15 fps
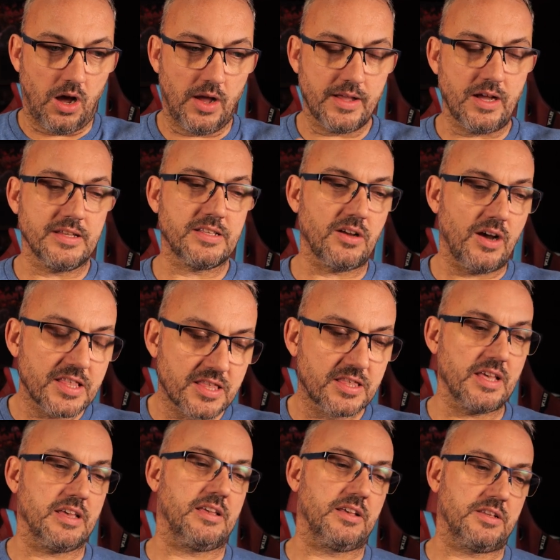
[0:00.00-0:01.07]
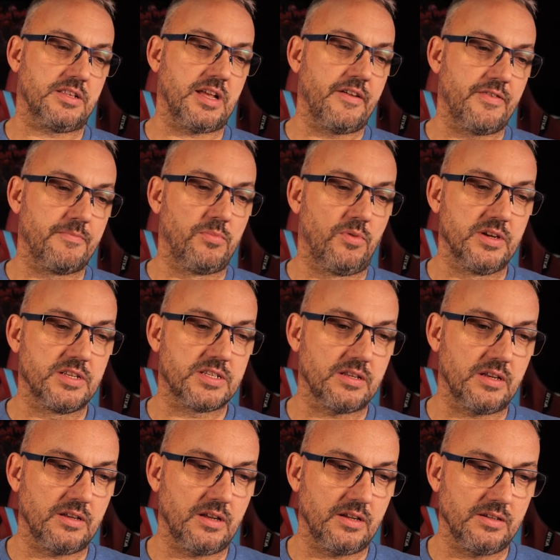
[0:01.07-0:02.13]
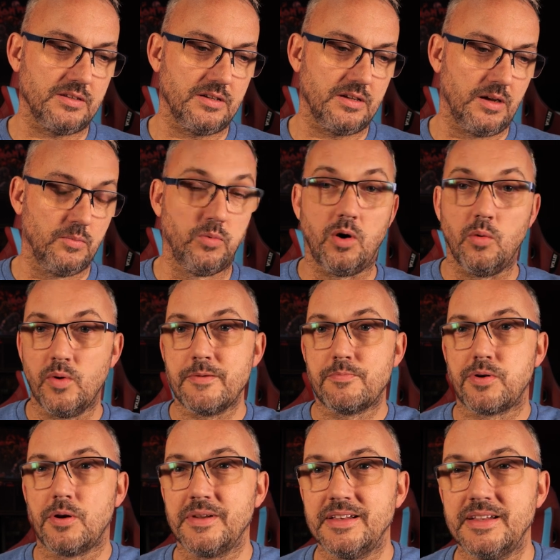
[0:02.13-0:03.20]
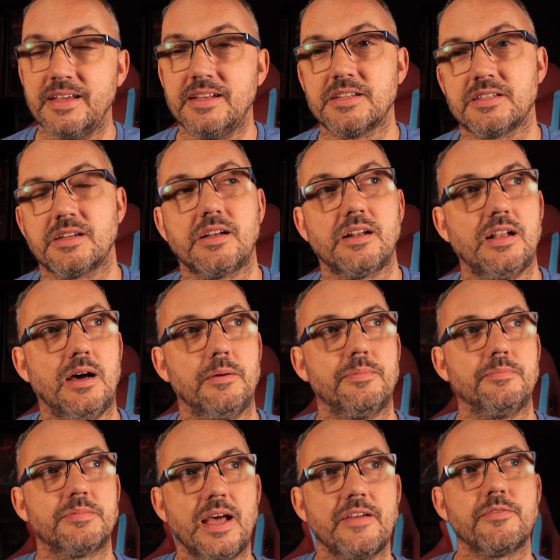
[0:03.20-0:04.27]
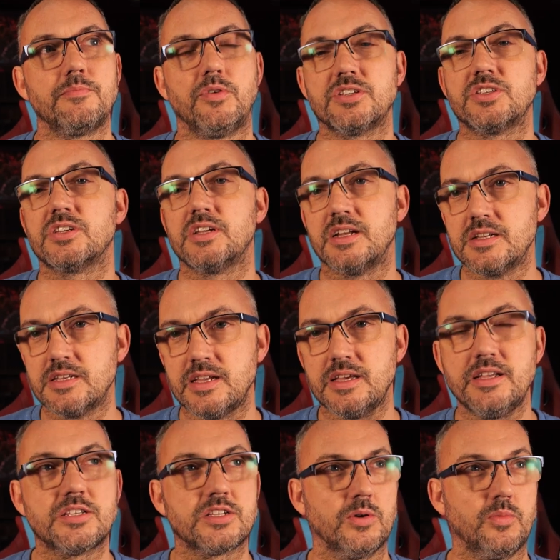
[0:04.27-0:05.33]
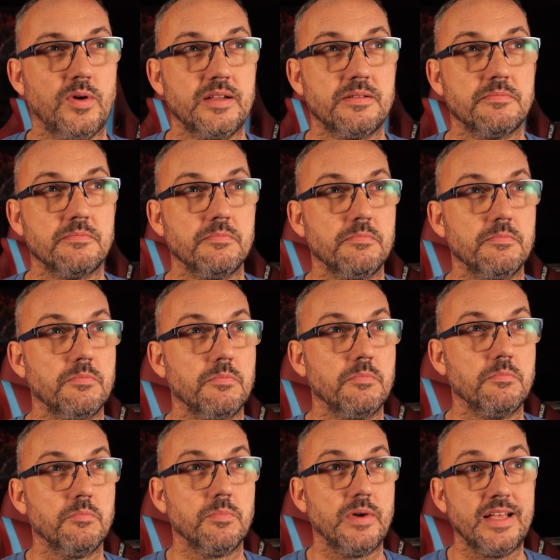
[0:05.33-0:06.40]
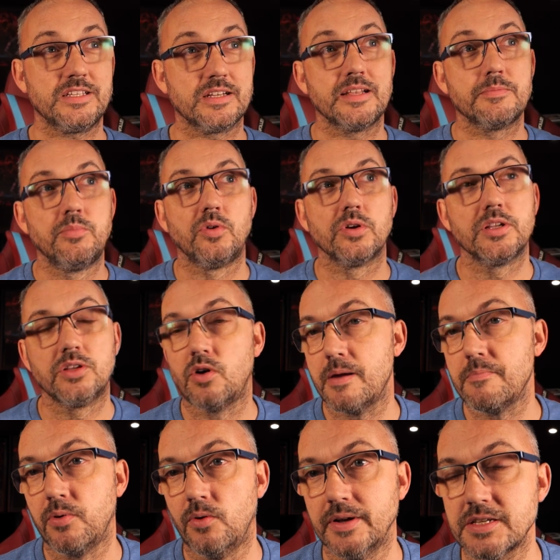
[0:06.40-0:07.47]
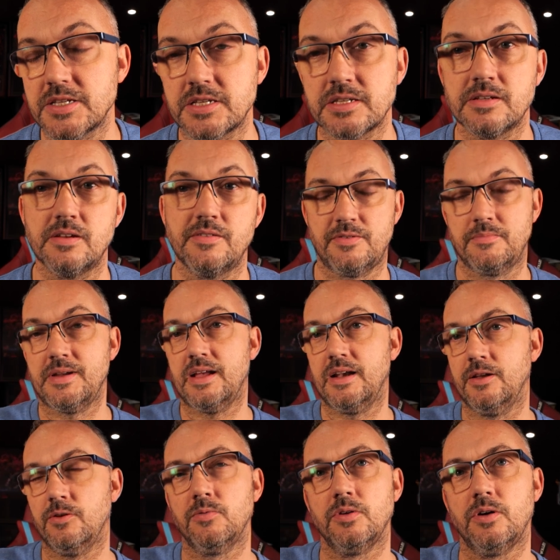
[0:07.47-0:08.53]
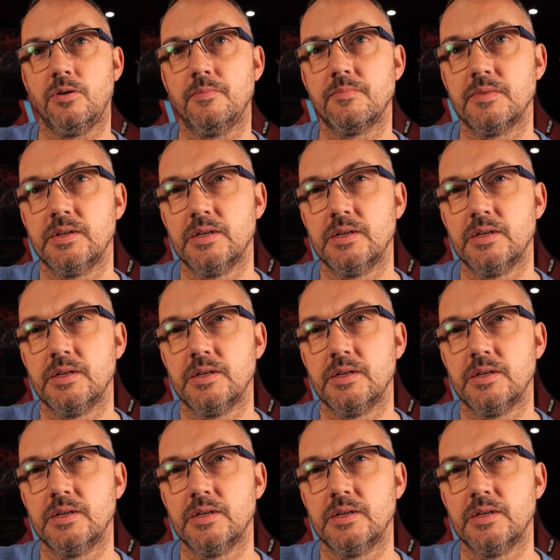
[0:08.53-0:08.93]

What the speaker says: I think David Moyes, and what we probably need as a club, David Moyes is going to need to win. He's going to need more than 9 points from that little lot.